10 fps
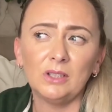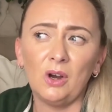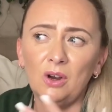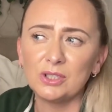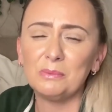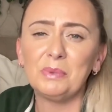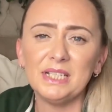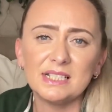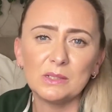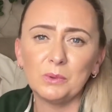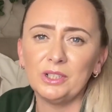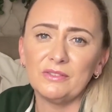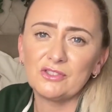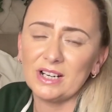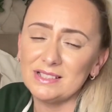autumn pieces wouldn't have
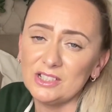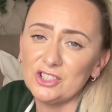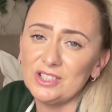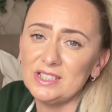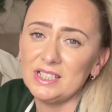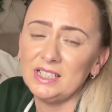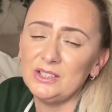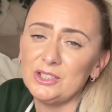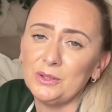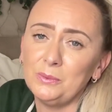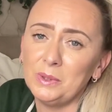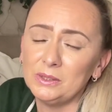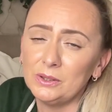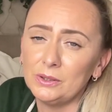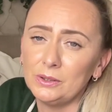transitioned into
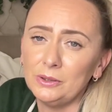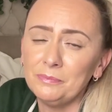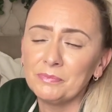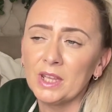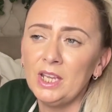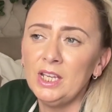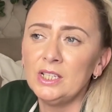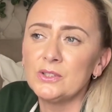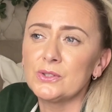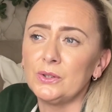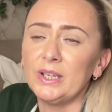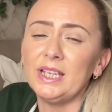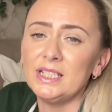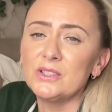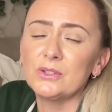Wilko. So it
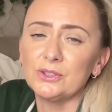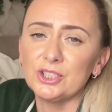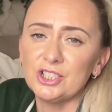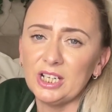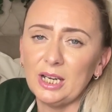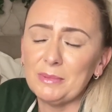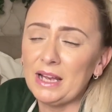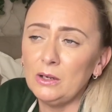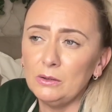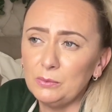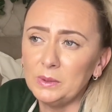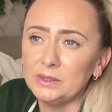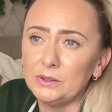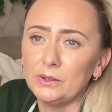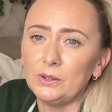is such a shame. I love
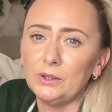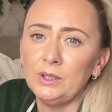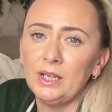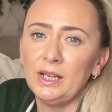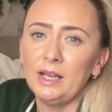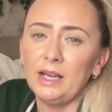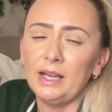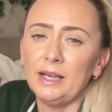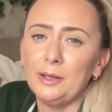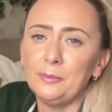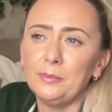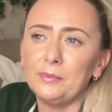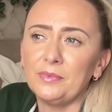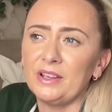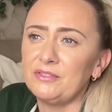Wilko.
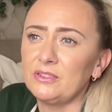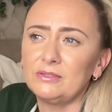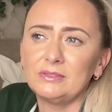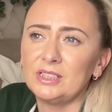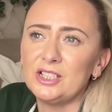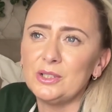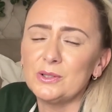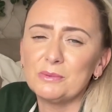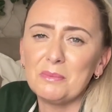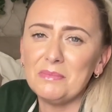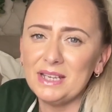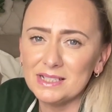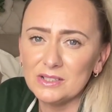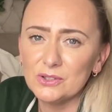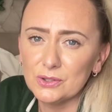They do some
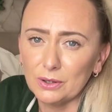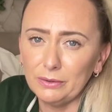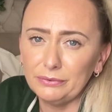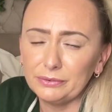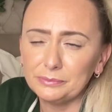amazing stuff.